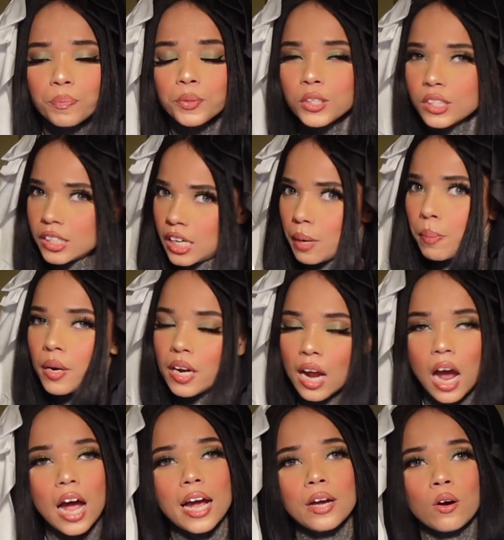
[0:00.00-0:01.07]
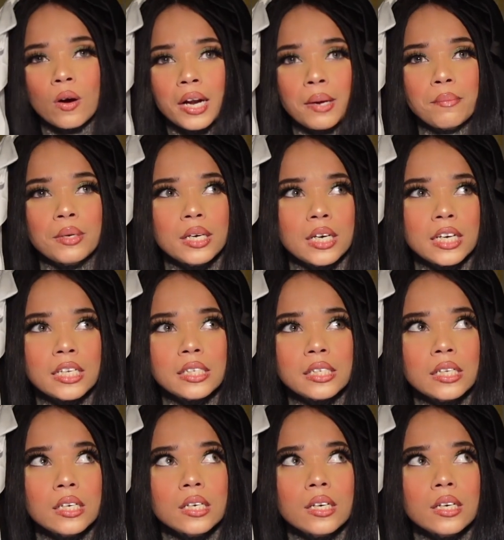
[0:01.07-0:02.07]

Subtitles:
just keeping an eye on it, because